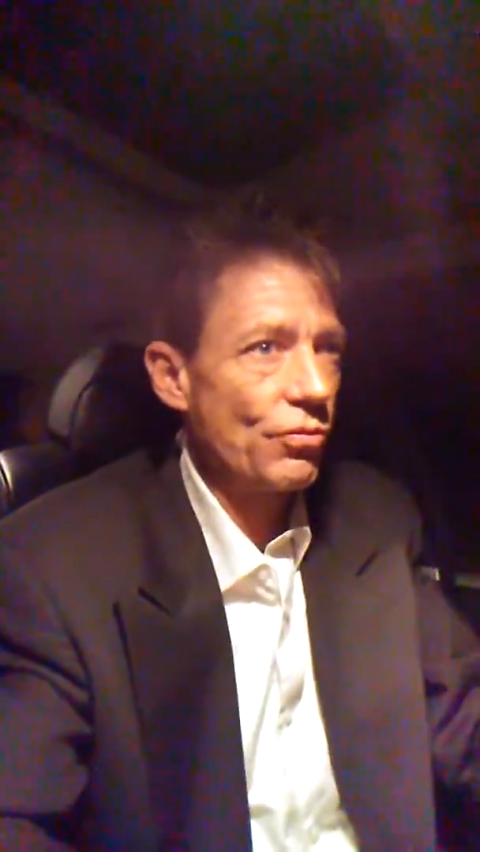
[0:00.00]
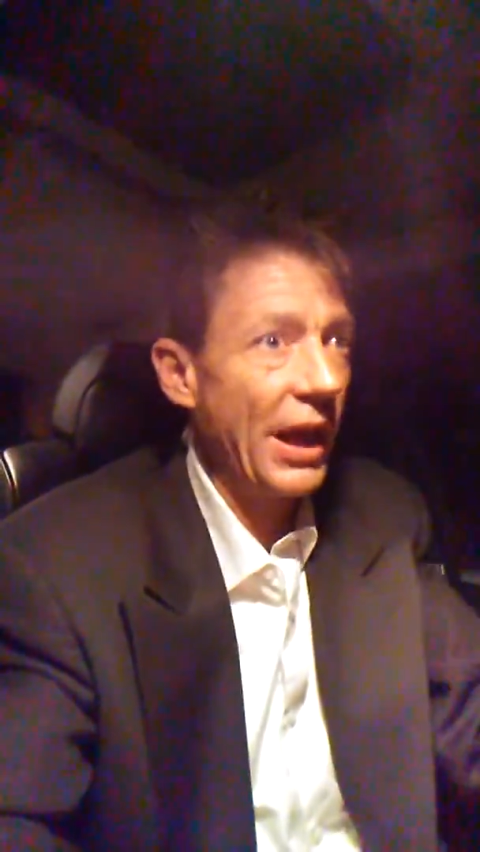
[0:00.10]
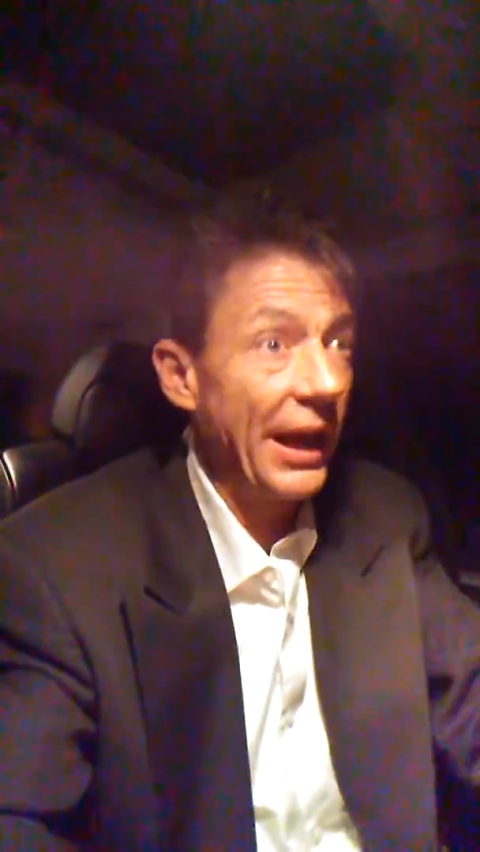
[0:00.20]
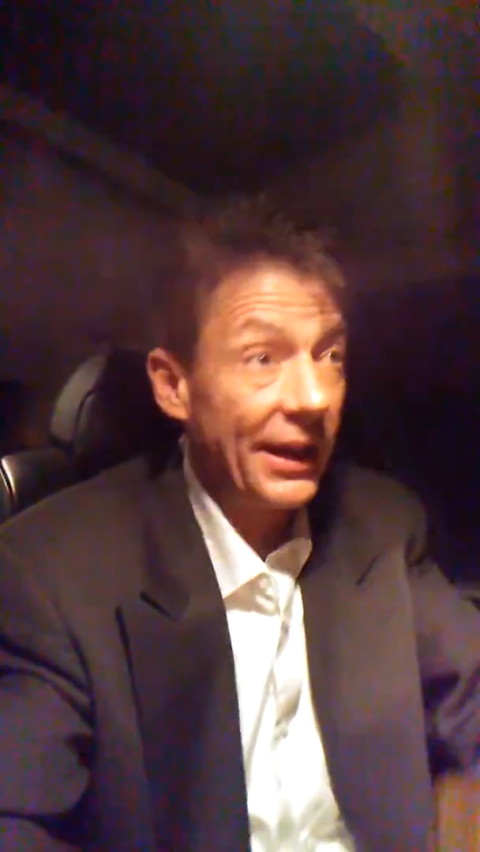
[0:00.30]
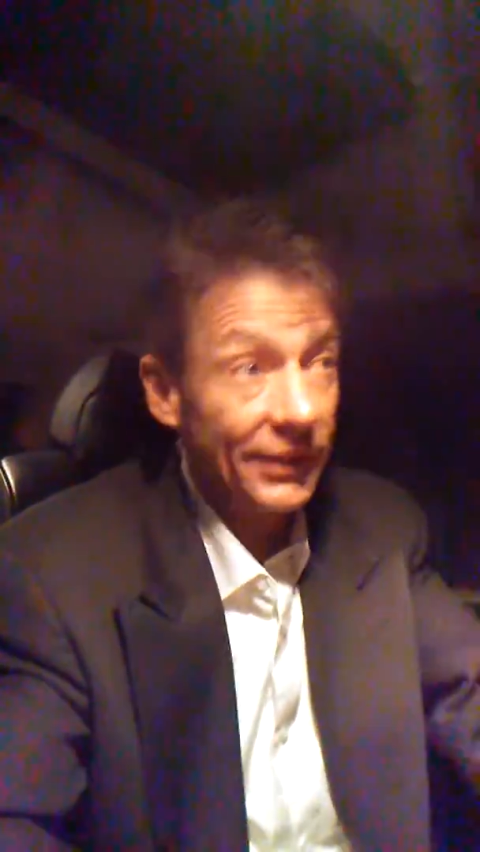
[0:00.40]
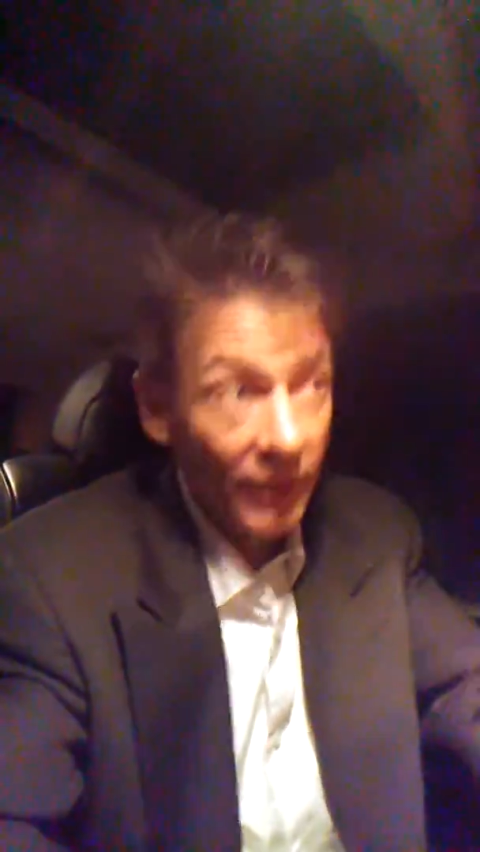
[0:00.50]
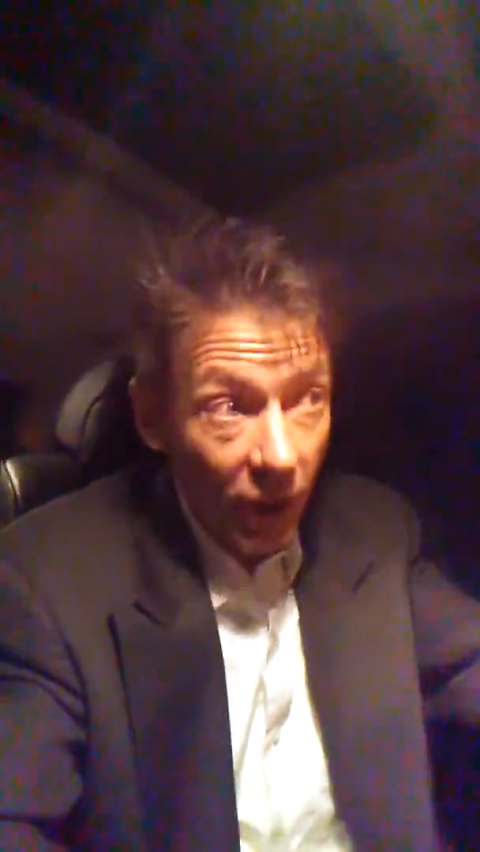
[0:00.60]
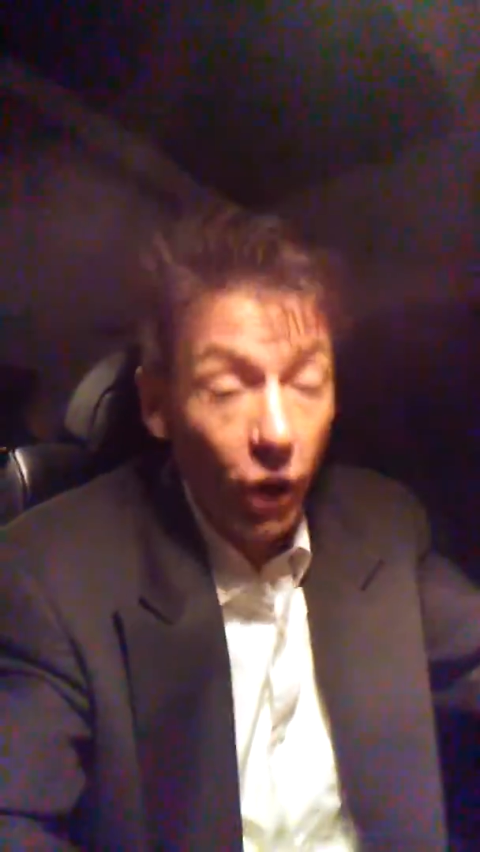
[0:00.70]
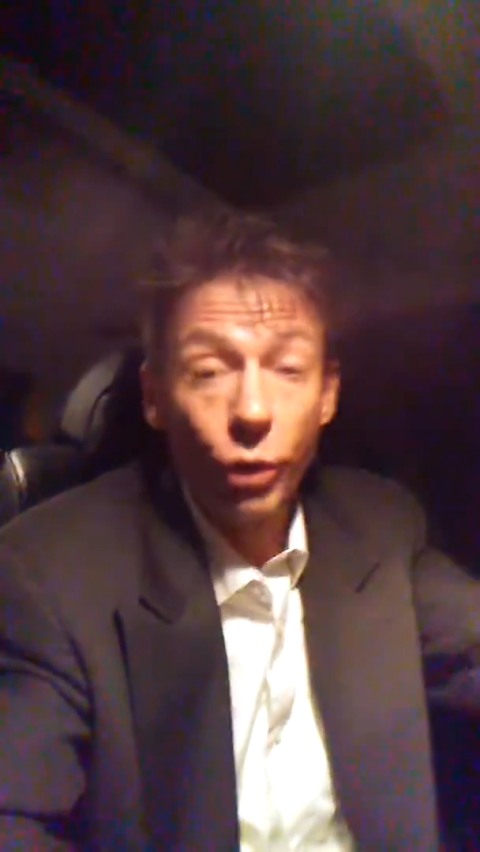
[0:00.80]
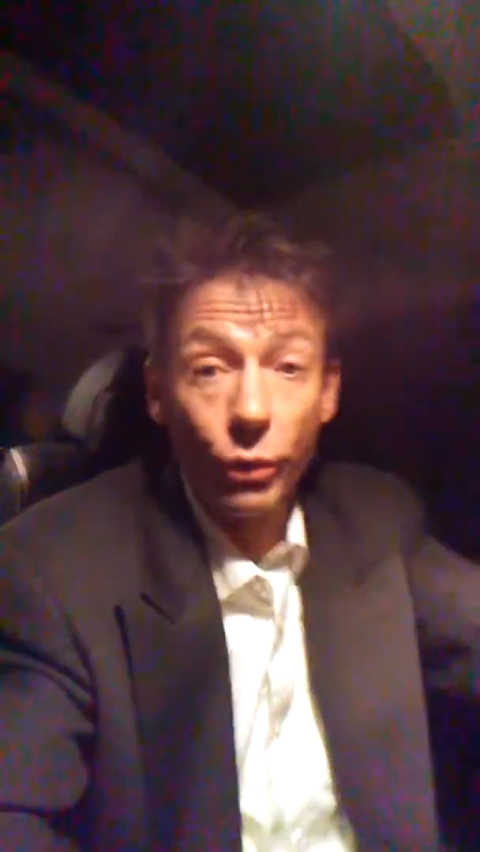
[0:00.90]
and
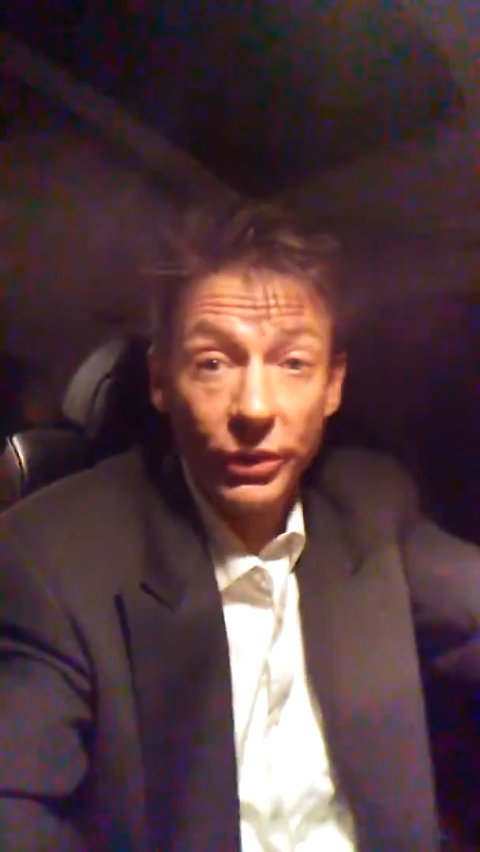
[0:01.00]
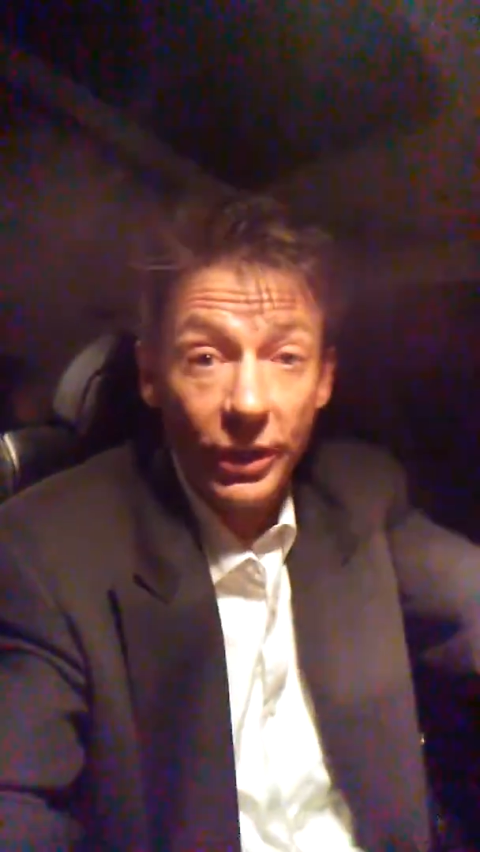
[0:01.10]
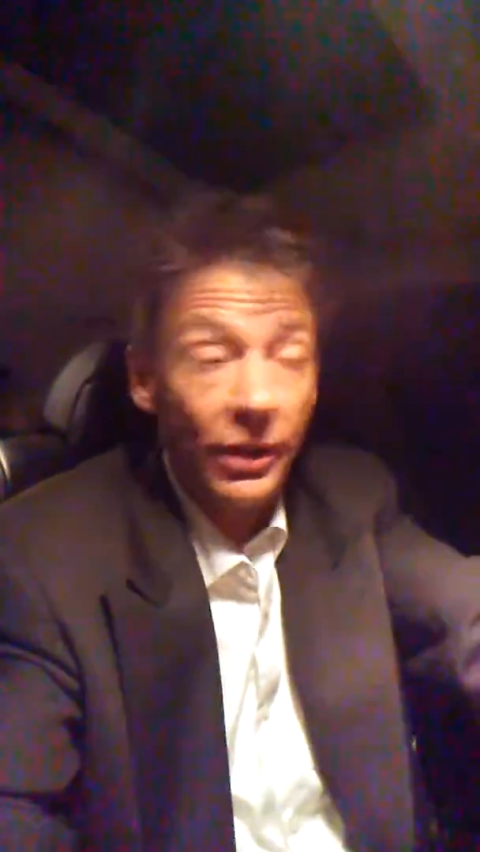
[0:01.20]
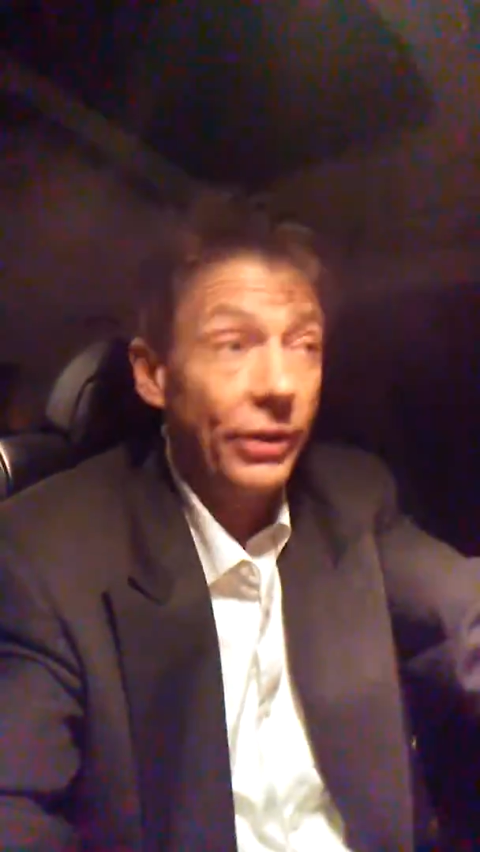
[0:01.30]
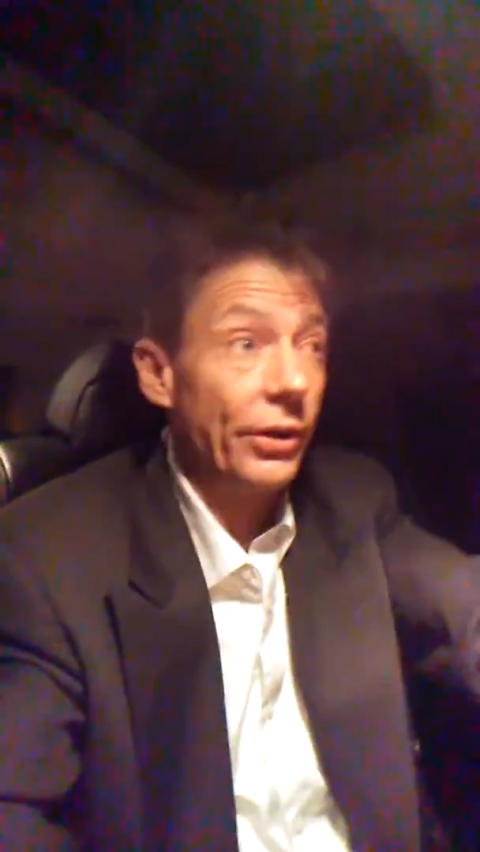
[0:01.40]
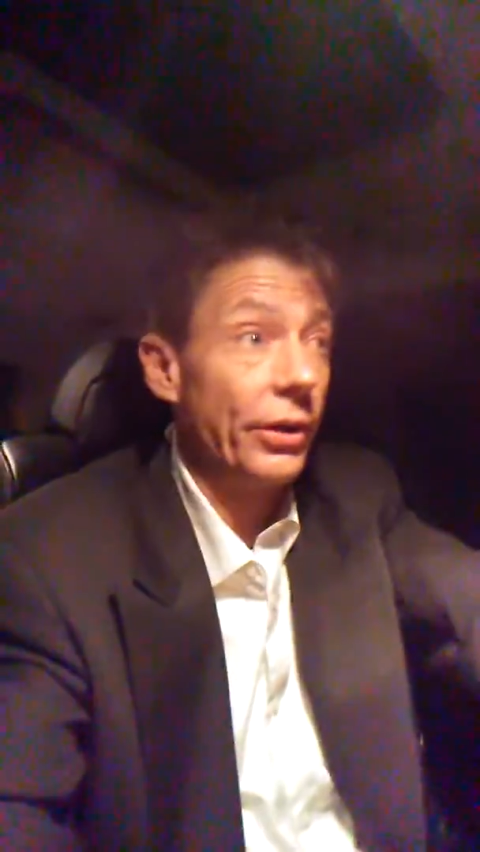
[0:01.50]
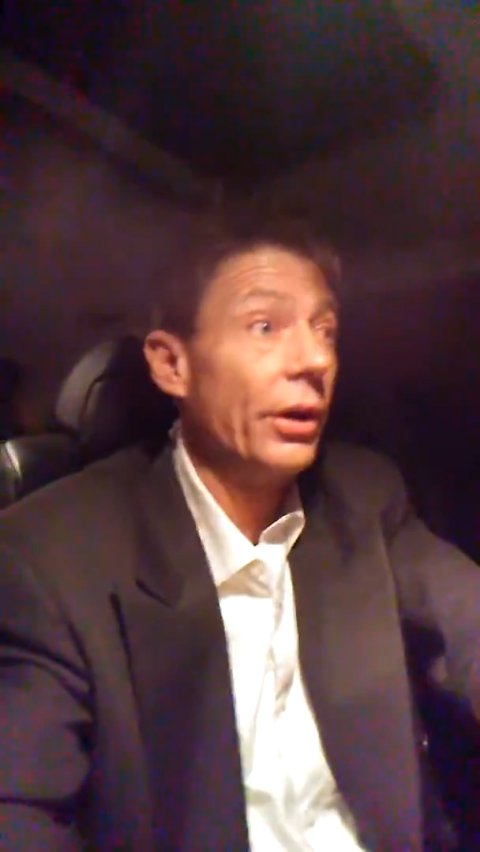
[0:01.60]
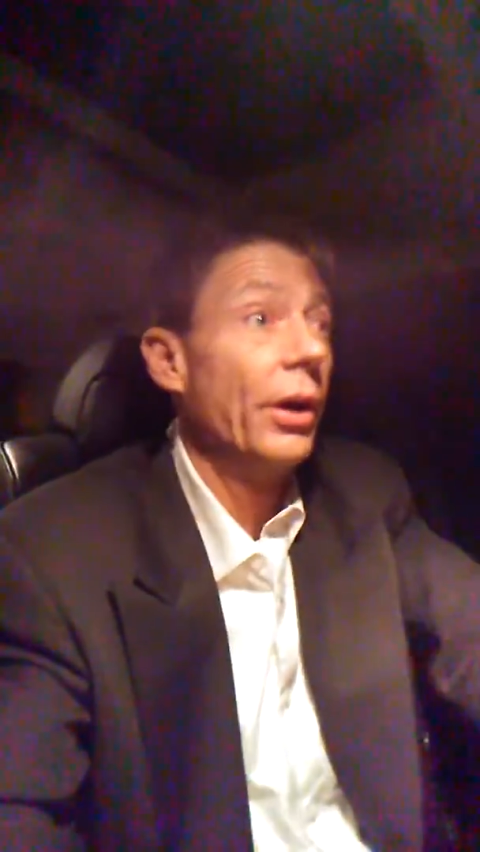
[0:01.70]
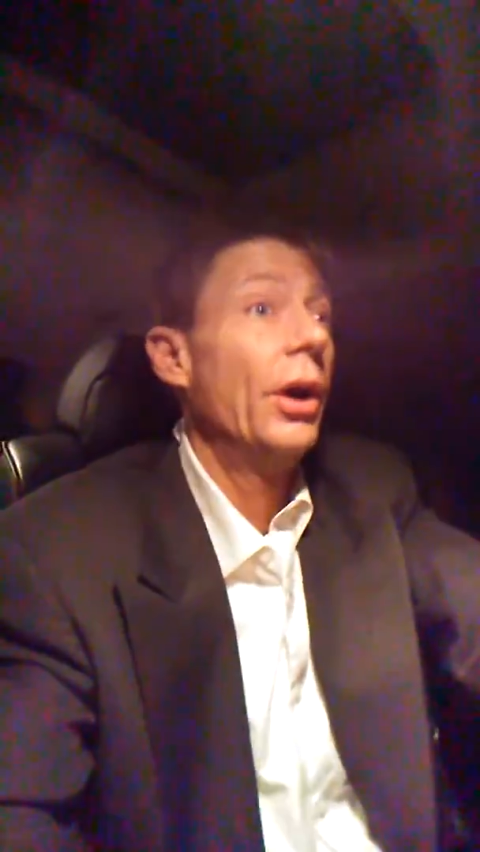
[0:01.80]
a whole year